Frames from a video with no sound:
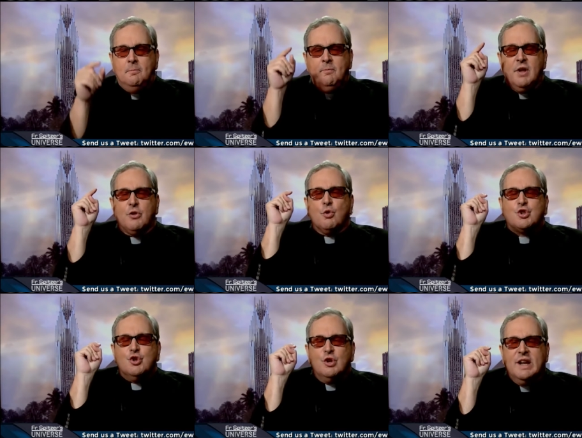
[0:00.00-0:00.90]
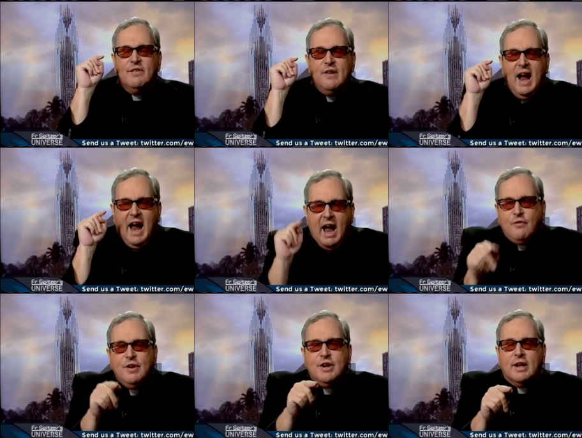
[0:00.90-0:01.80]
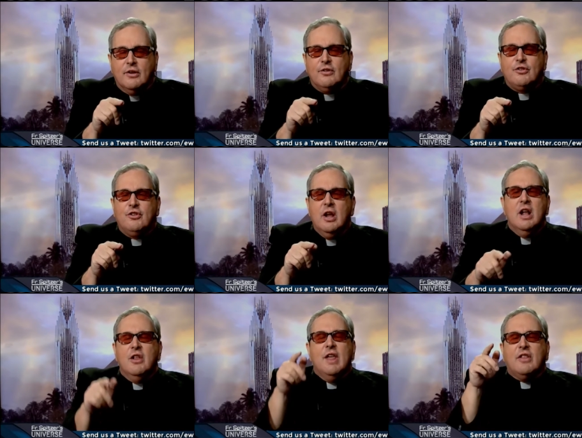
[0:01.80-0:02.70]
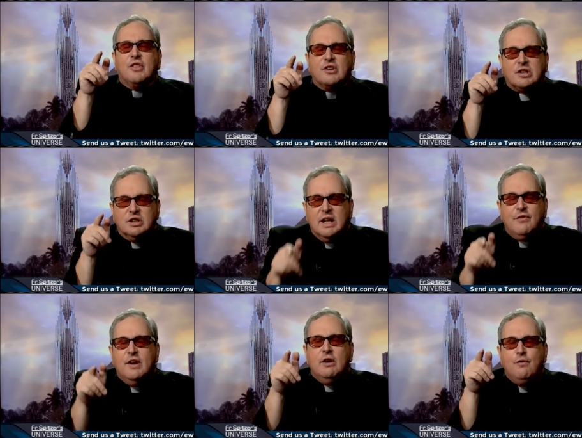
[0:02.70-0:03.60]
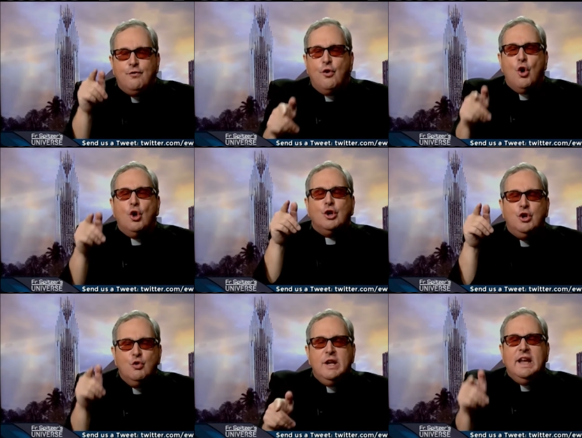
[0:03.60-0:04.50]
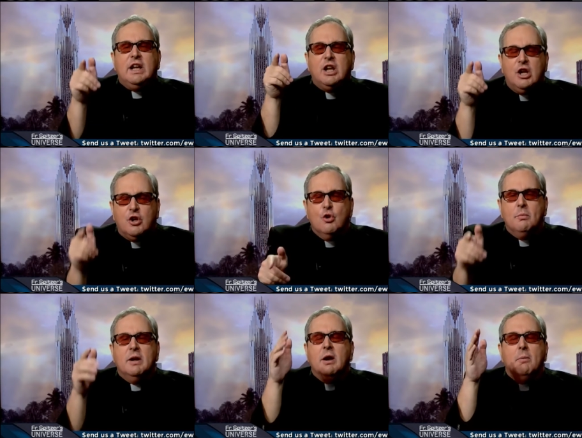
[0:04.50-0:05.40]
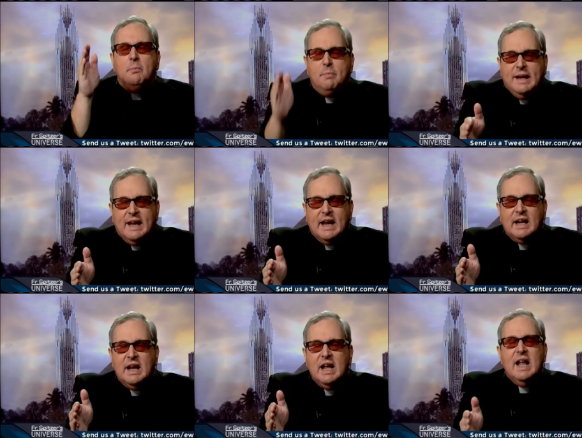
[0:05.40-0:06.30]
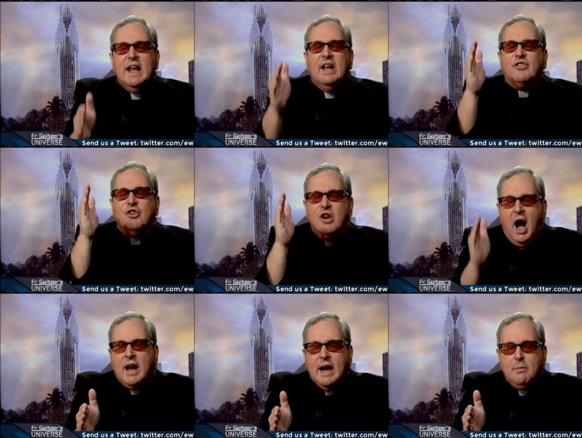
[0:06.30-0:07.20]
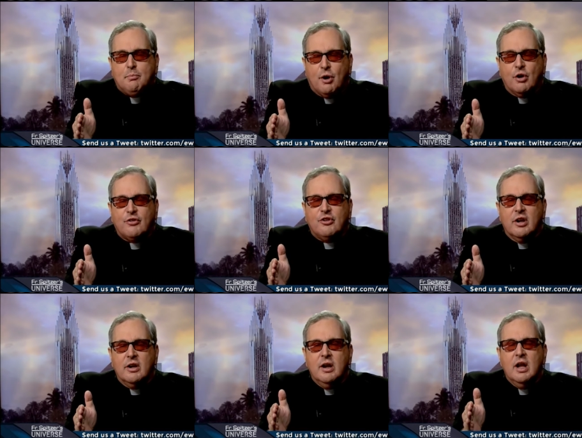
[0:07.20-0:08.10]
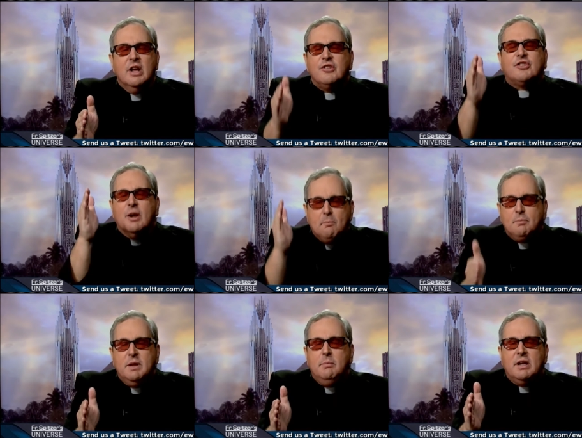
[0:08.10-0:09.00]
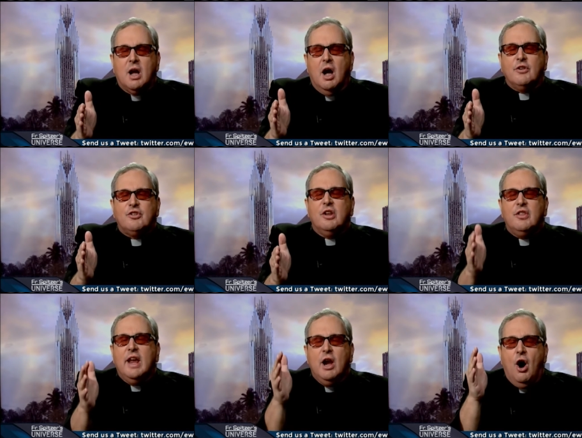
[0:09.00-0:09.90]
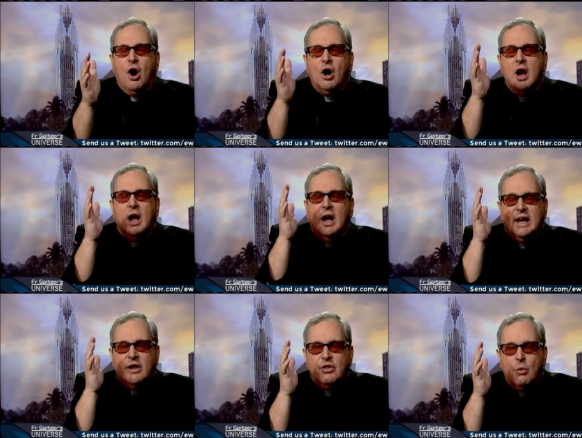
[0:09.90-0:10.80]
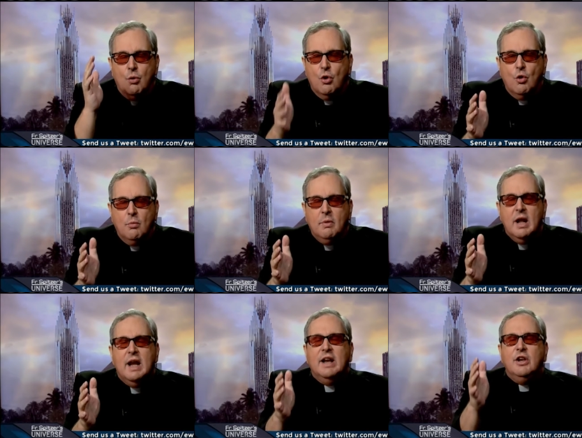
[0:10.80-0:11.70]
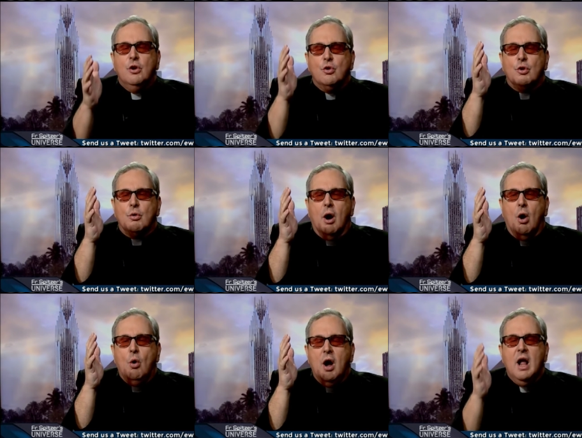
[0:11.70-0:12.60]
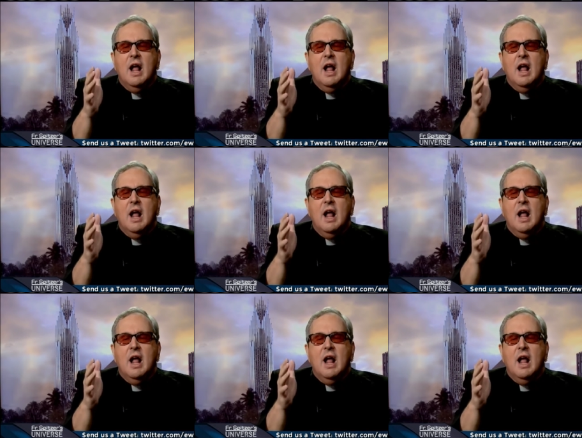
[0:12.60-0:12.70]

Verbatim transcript: in other words, to give evidence that this living, full, unique human being is not a person simply because they are uh, in the womb, in utero.